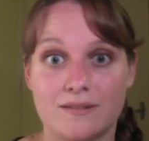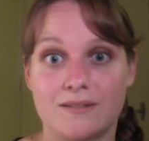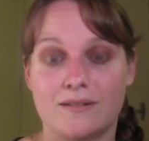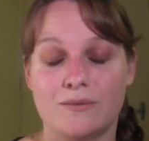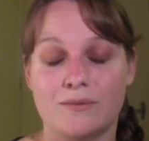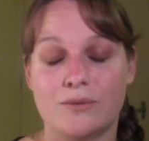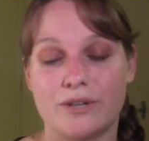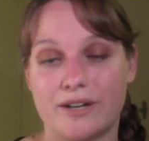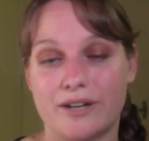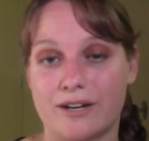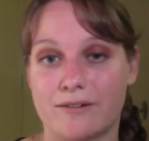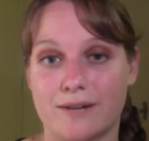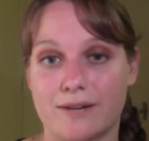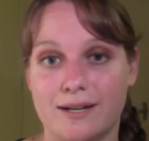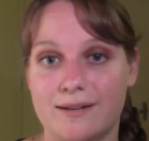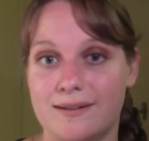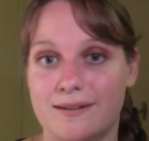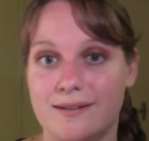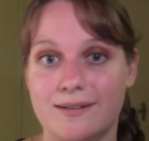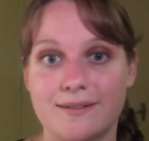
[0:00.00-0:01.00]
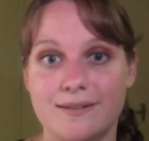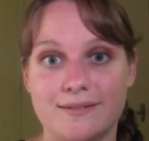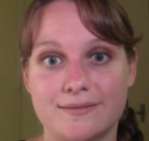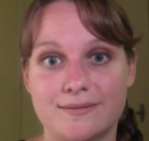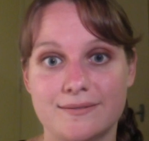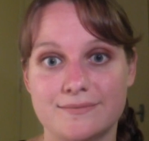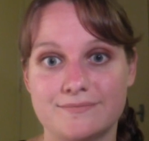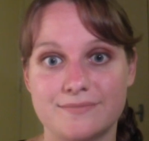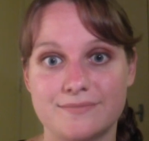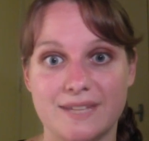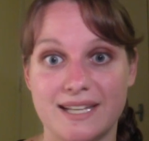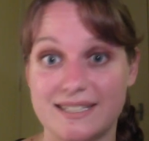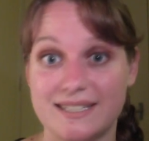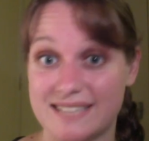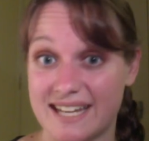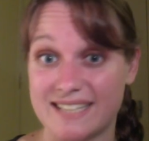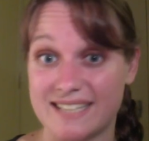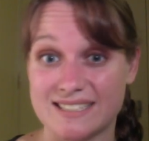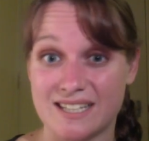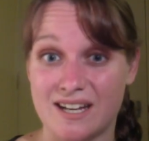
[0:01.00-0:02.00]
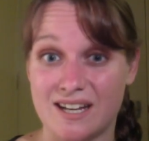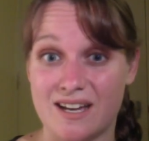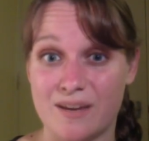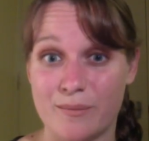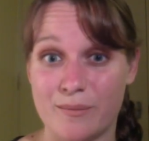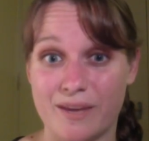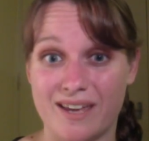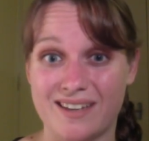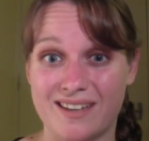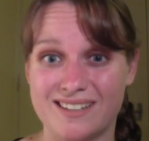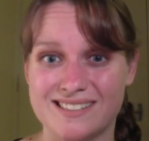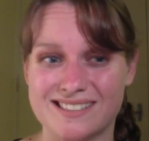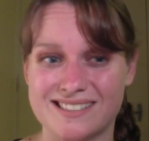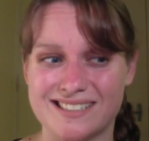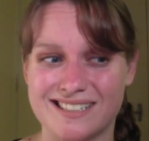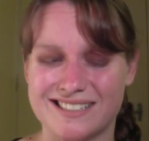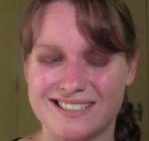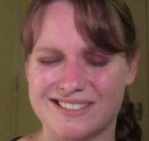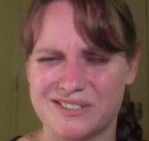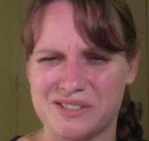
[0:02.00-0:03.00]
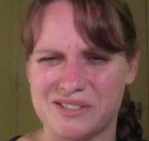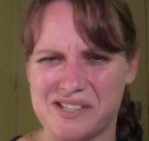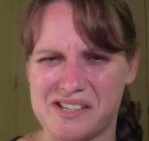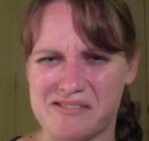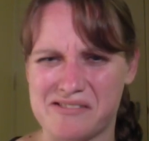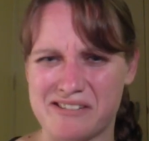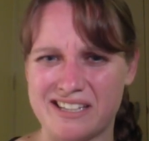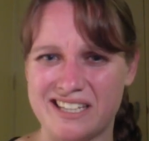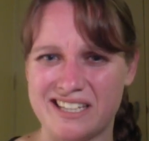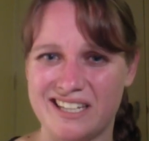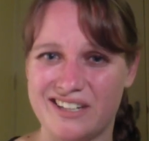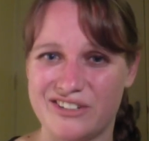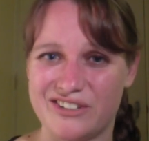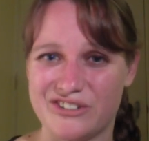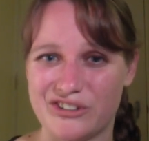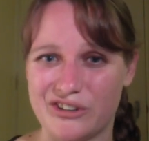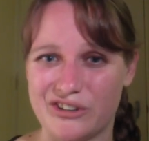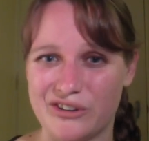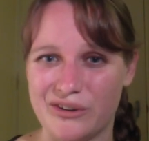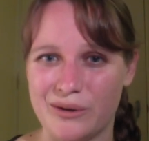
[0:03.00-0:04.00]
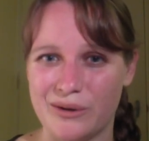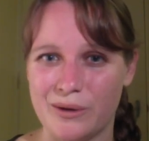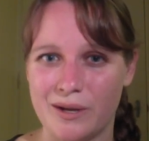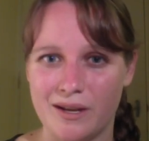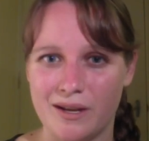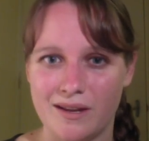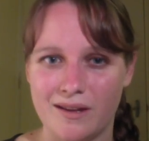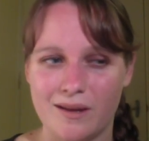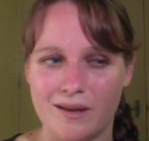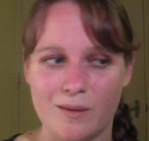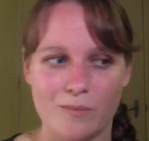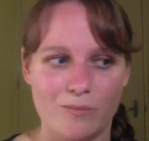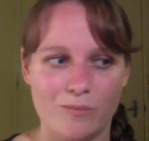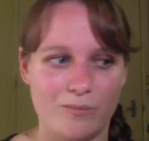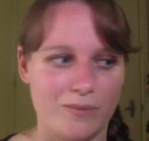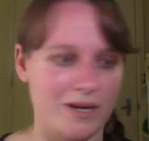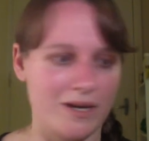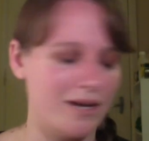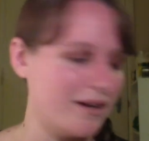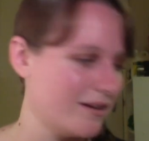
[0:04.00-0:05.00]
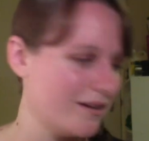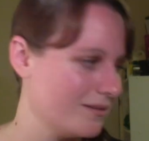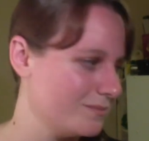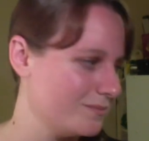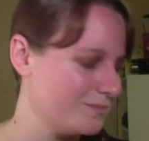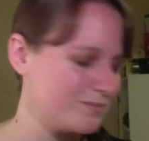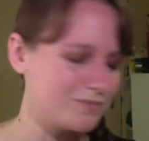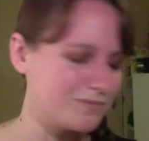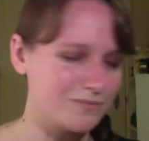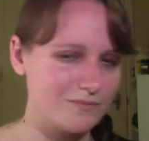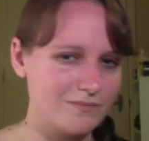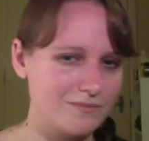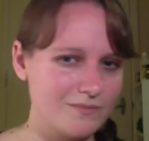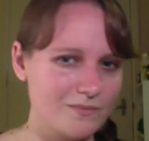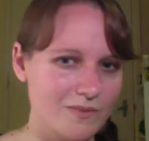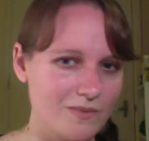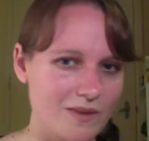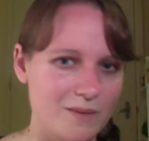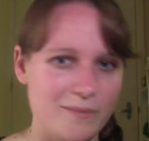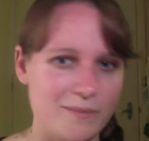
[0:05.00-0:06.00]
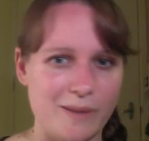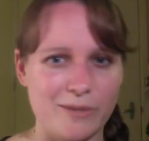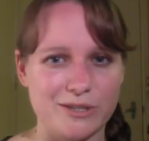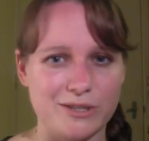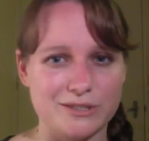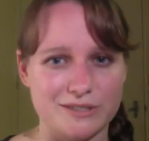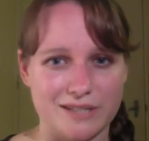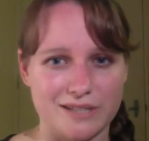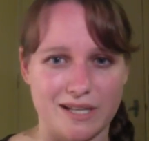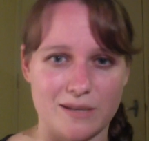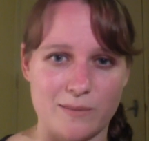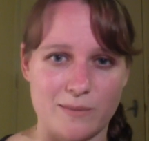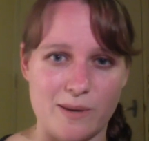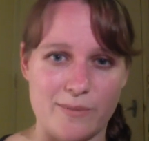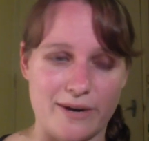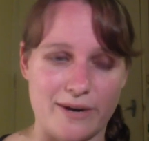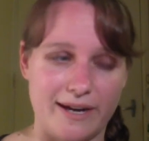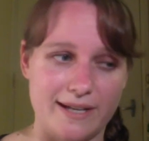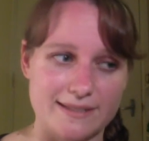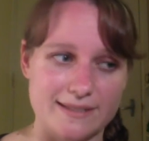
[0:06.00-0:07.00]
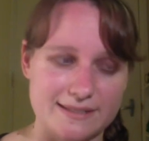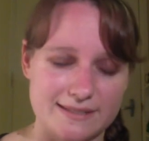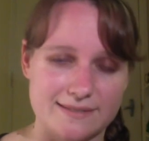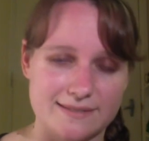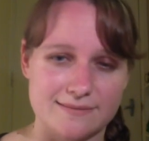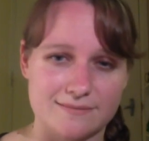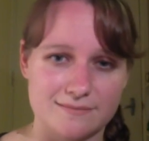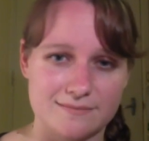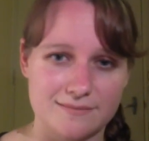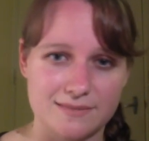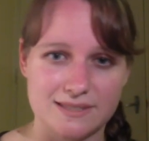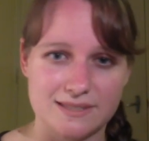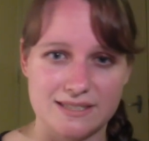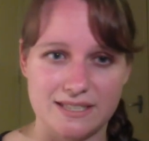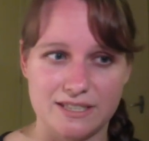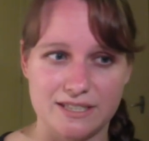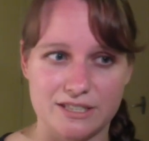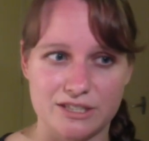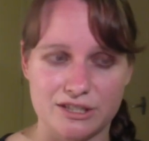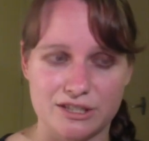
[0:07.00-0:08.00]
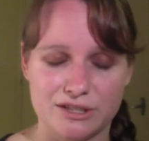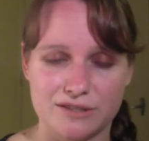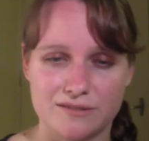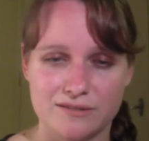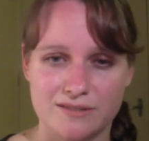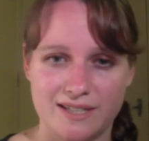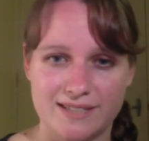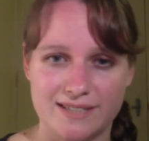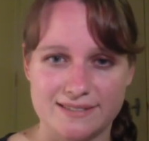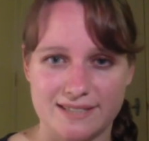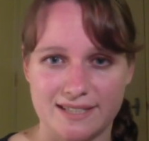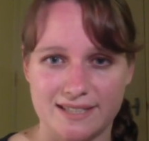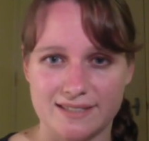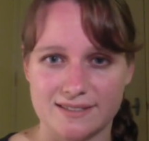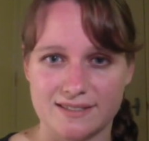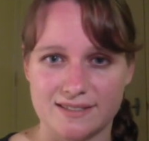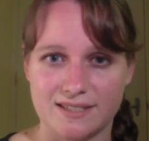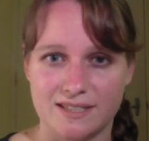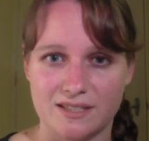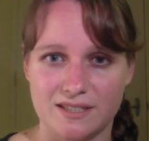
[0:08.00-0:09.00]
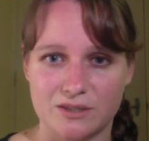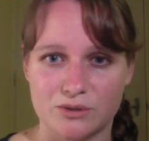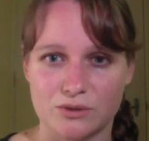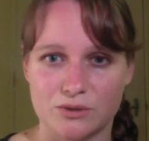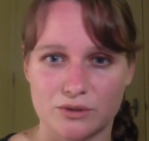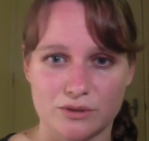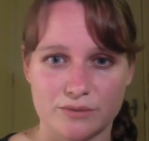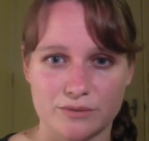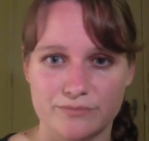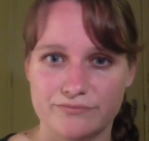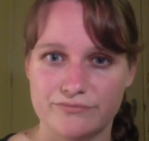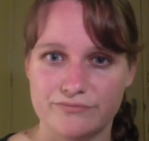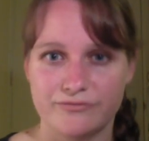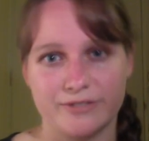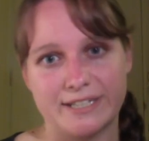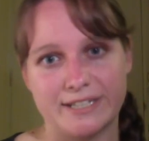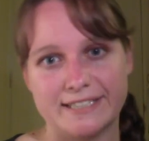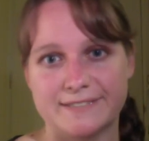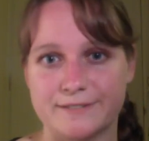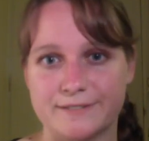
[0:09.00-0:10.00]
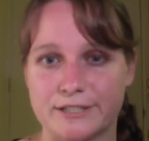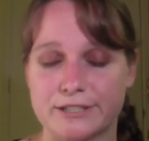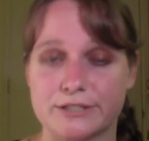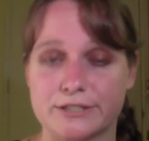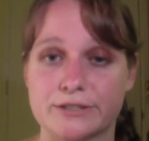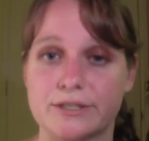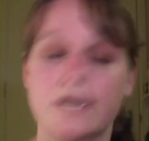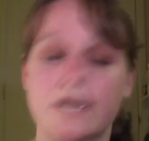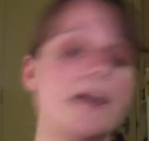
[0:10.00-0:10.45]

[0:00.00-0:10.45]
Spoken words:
when I grid, it takes time and there's nothing really to show. But maybe I'll do that on my breaks and stitch at dancing, or vice versa.